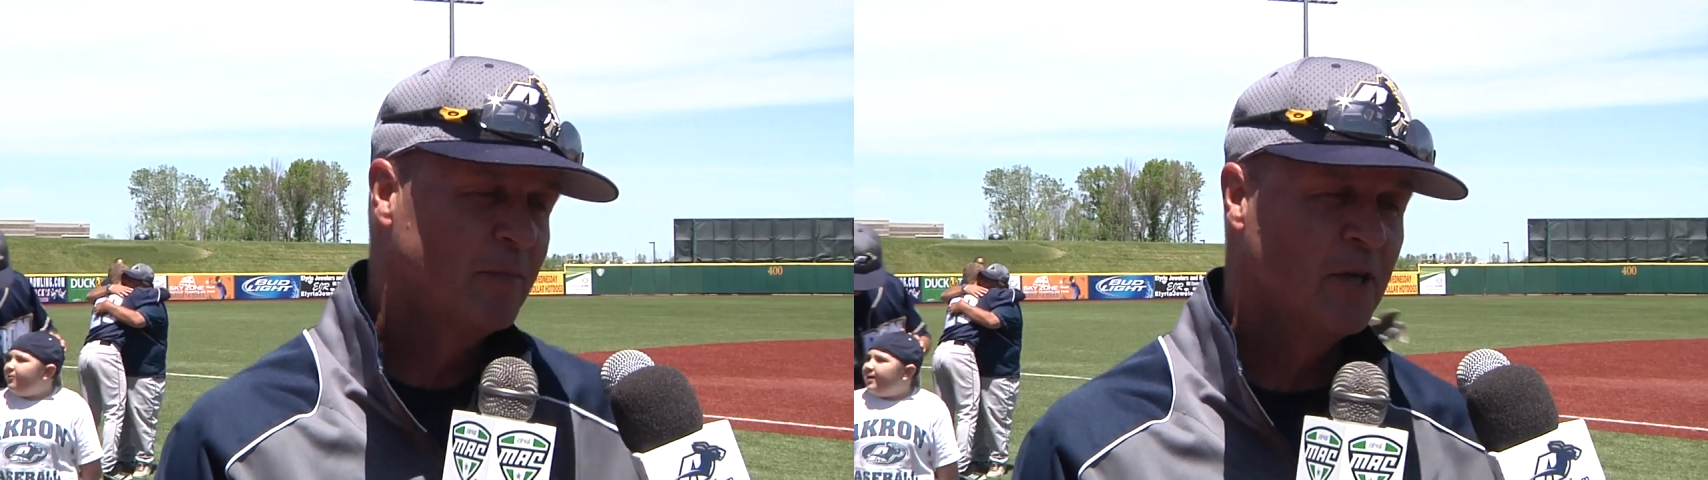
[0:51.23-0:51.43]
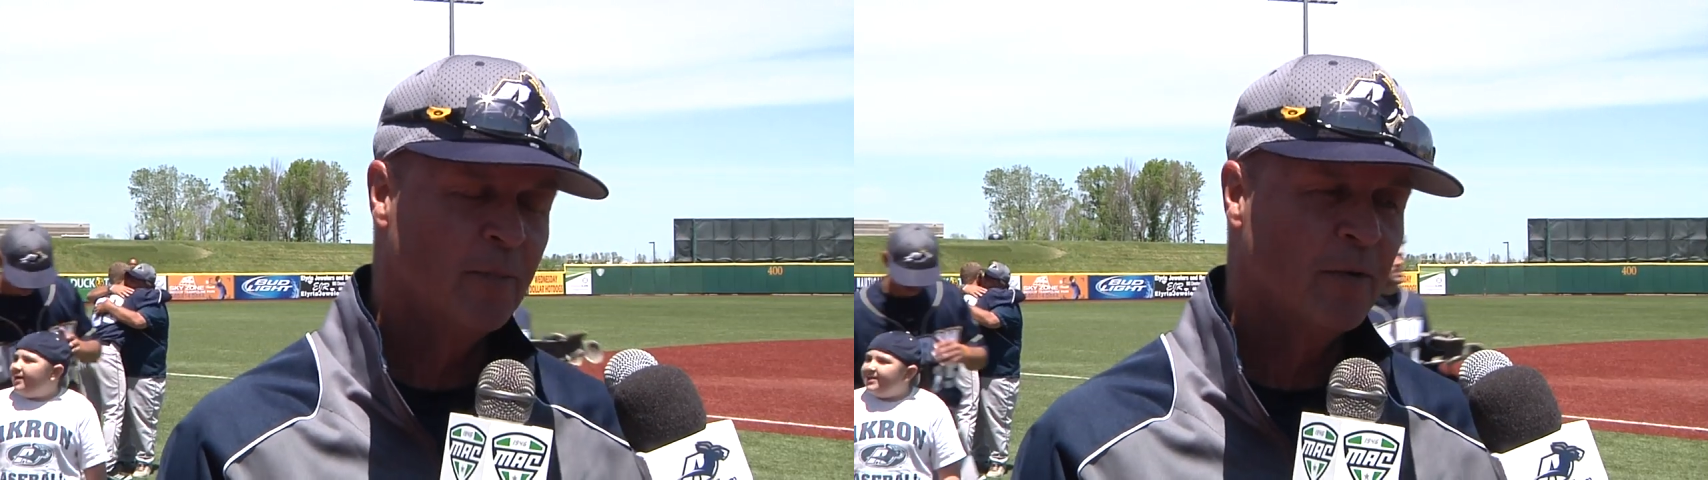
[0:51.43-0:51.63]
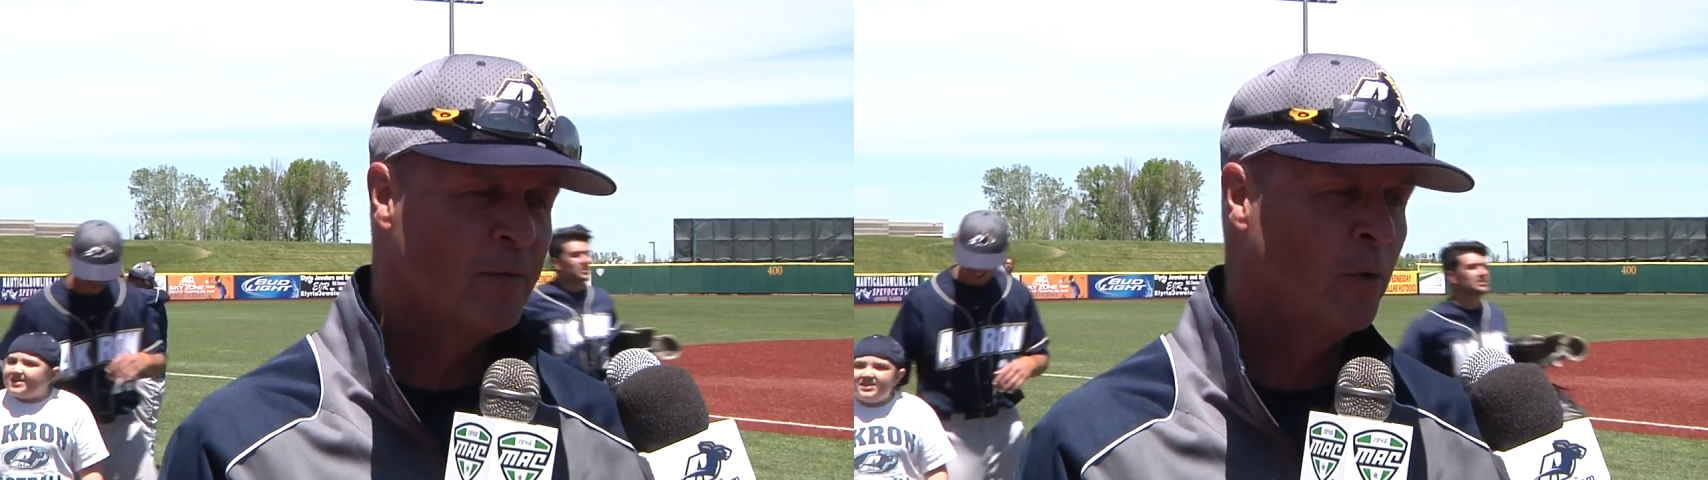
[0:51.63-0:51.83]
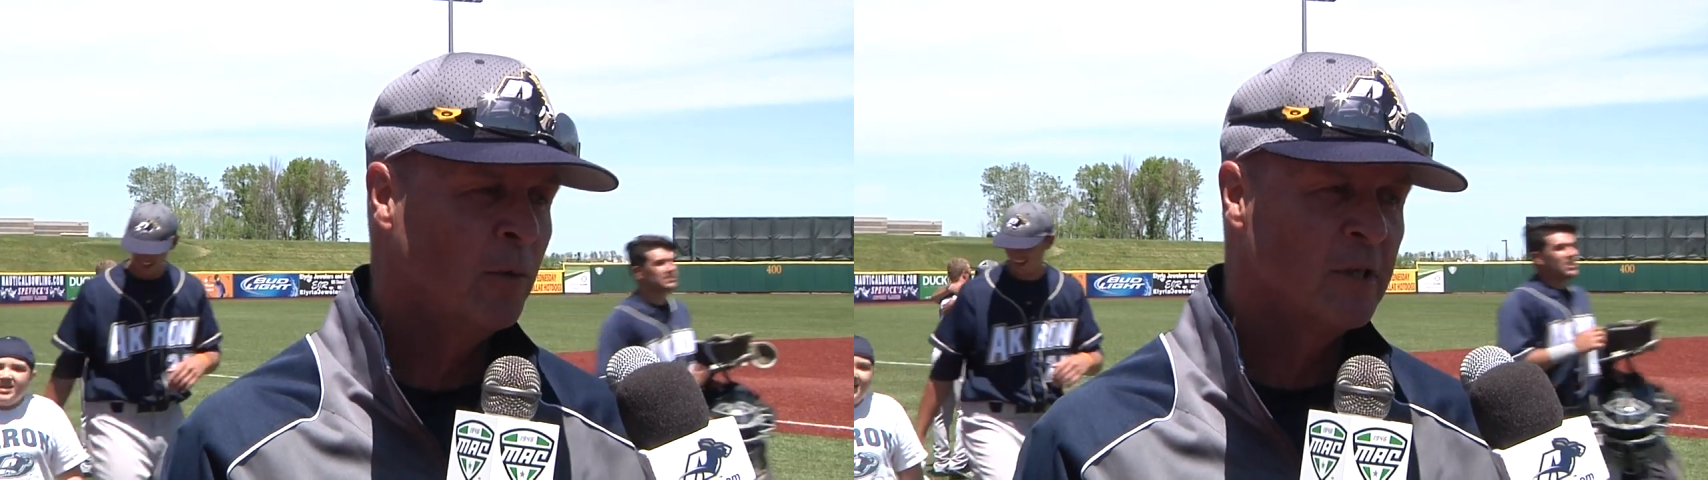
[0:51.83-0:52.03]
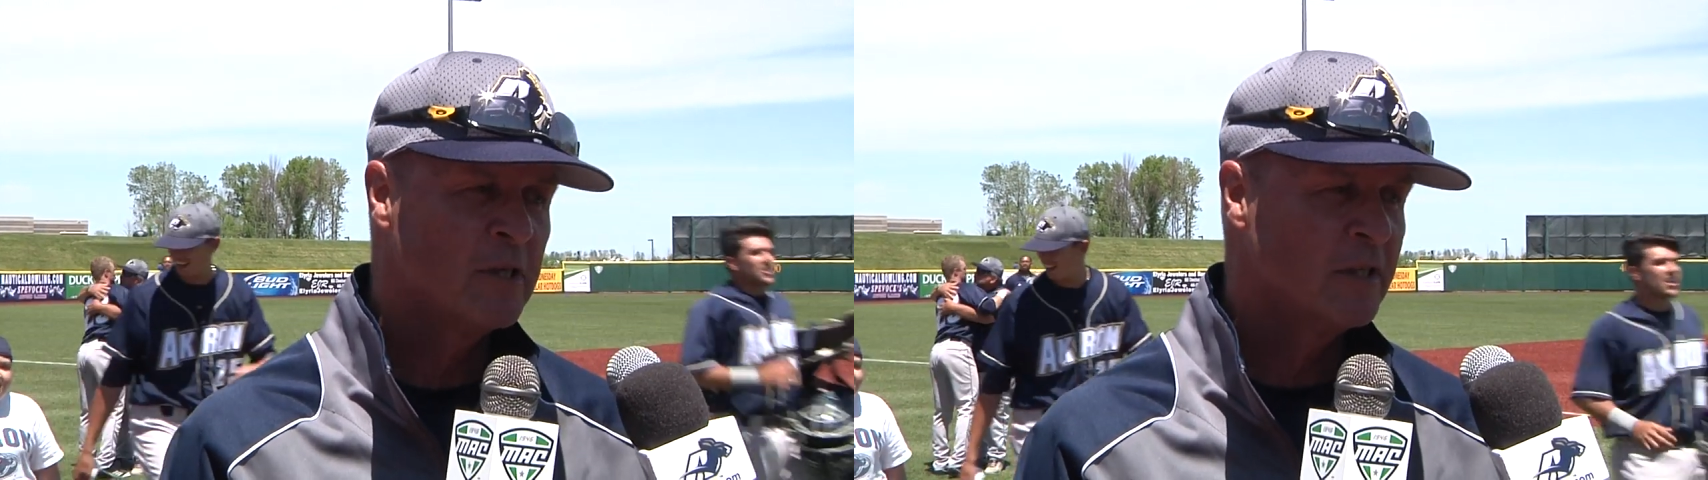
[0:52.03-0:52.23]
good
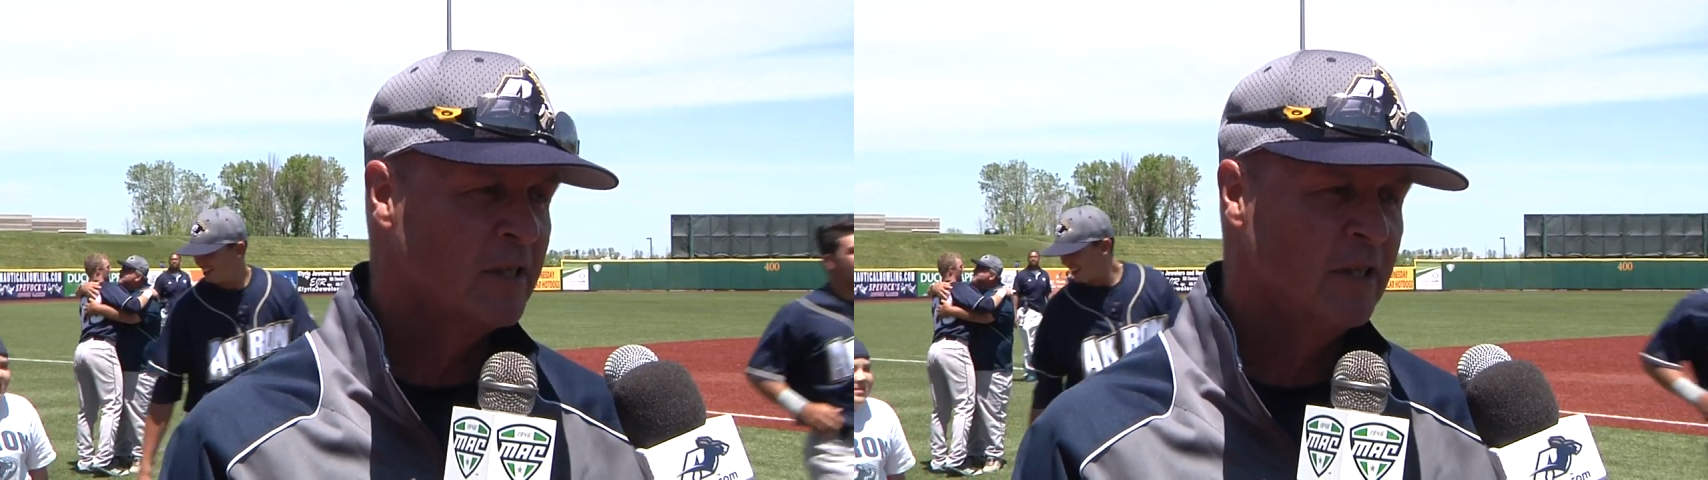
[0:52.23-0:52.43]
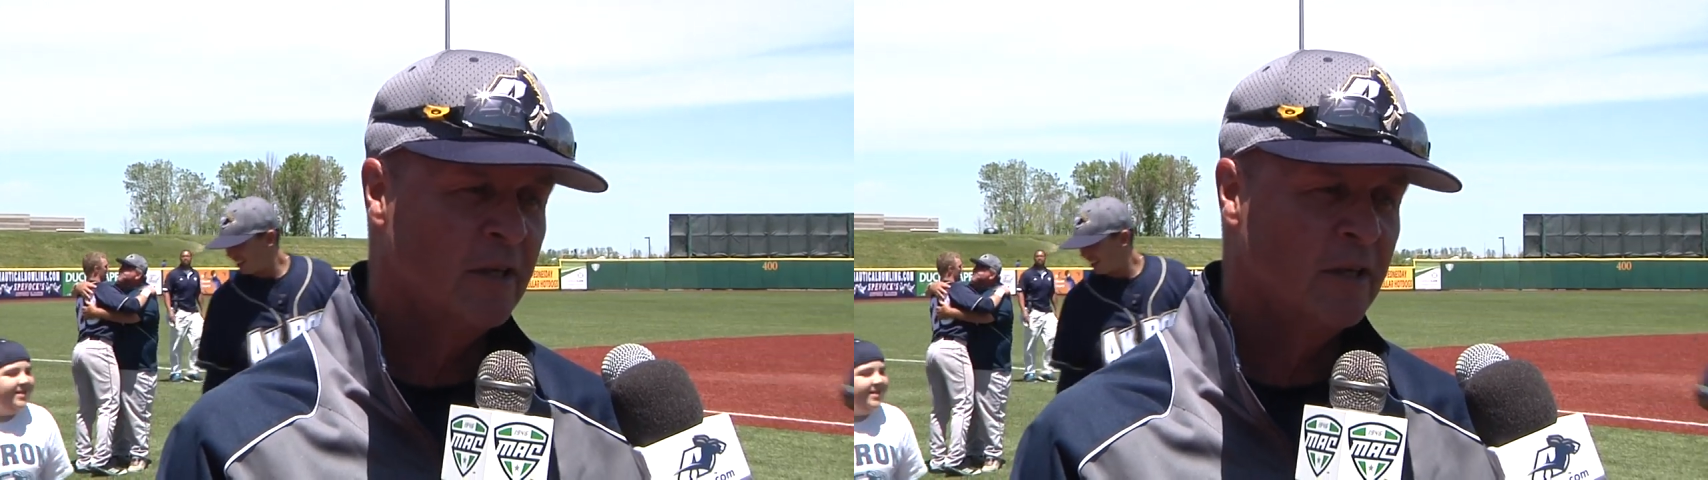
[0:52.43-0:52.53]
performances.